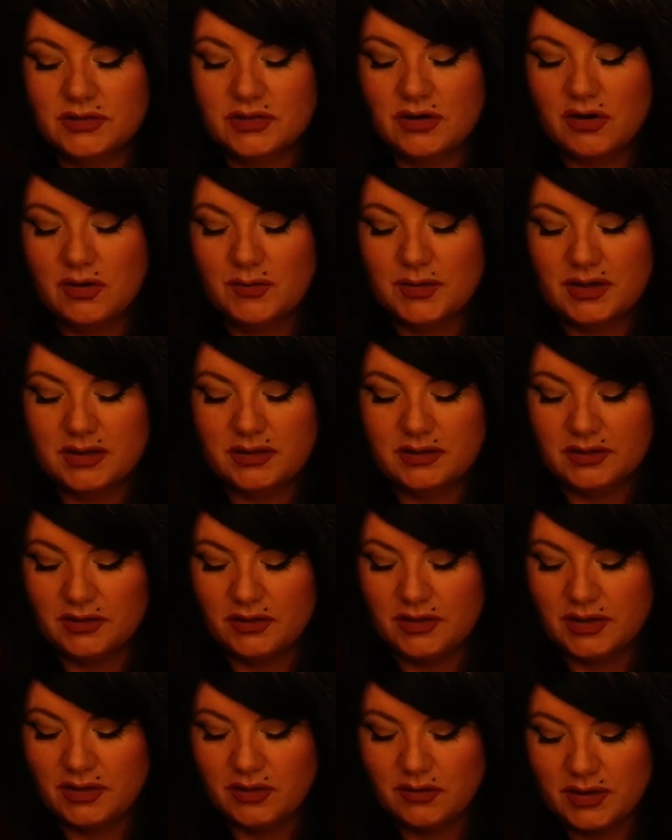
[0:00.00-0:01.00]
karmic
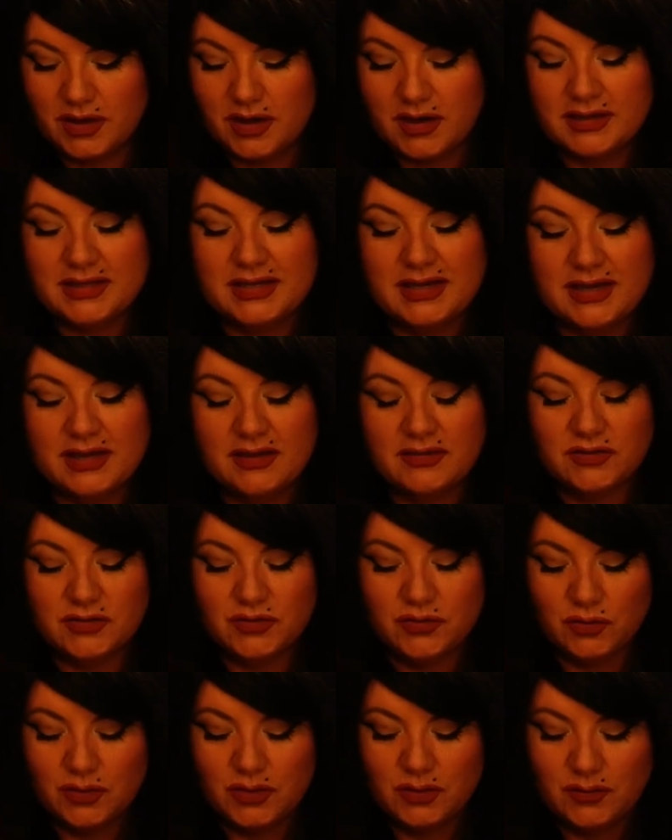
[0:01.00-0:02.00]
clearing going on. Yeah, the
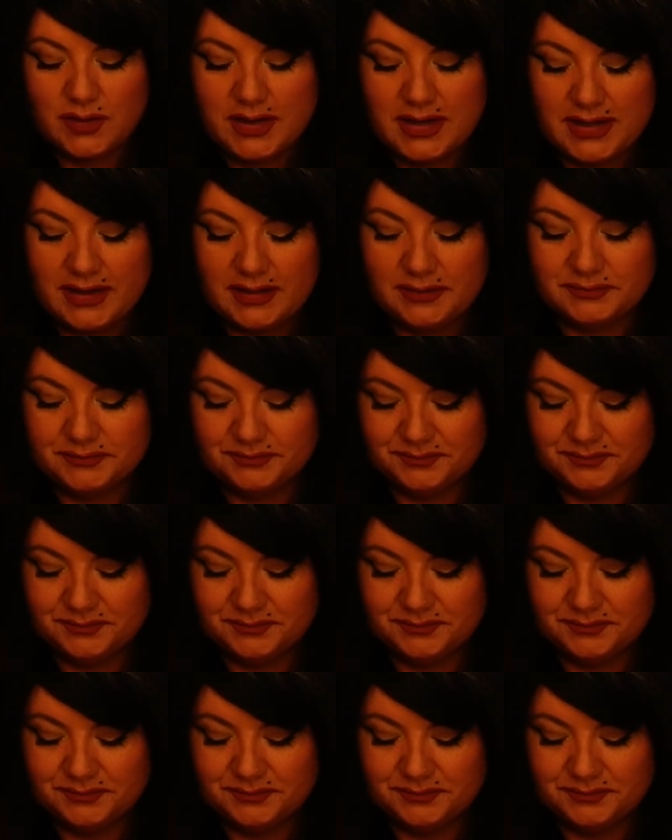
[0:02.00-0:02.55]
doorway.